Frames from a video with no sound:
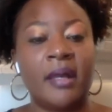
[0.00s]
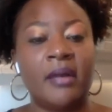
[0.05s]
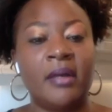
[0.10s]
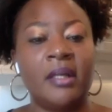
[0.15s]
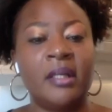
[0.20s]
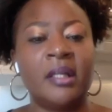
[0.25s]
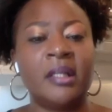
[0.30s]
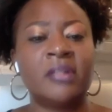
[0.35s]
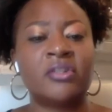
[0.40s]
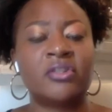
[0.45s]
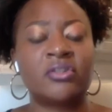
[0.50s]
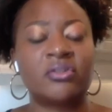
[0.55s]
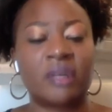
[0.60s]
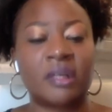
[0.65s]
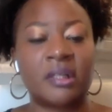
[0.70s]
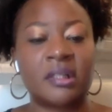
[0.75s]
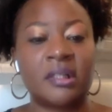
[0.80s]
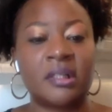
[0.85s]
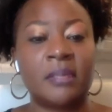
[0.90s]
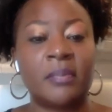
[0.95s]
and
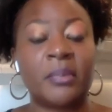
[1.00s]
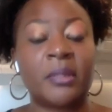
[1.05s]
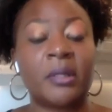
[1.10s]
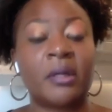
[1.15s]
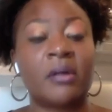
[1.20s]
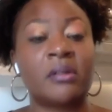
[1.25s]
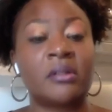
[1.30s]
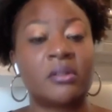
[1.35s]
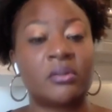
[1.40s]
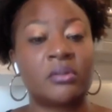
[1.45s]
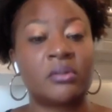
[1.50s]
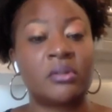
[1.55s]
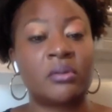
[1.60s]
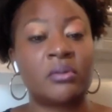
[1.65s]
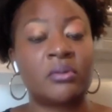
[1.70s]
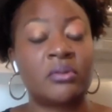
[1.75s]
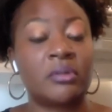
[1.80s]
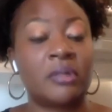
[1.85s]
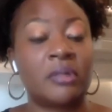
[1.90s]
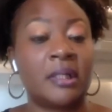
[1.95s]
instruction, but also
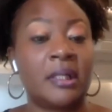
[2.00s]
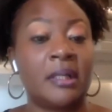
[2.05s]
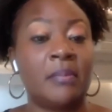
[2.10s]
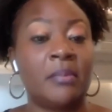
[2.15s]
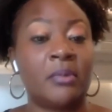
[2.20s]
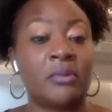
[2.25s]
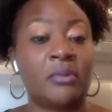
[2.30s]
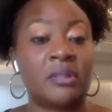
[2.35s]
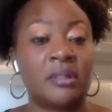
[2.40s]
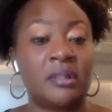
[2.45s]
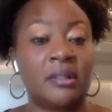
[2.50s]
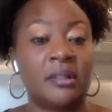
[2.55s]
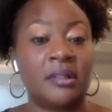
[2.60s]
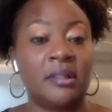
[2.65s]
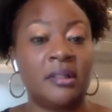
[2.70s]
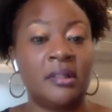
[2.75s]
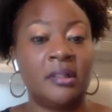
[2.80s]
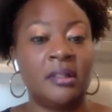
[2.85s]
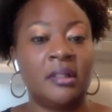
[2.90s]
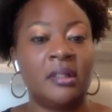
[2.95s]
socially,
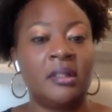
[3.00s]
emotionally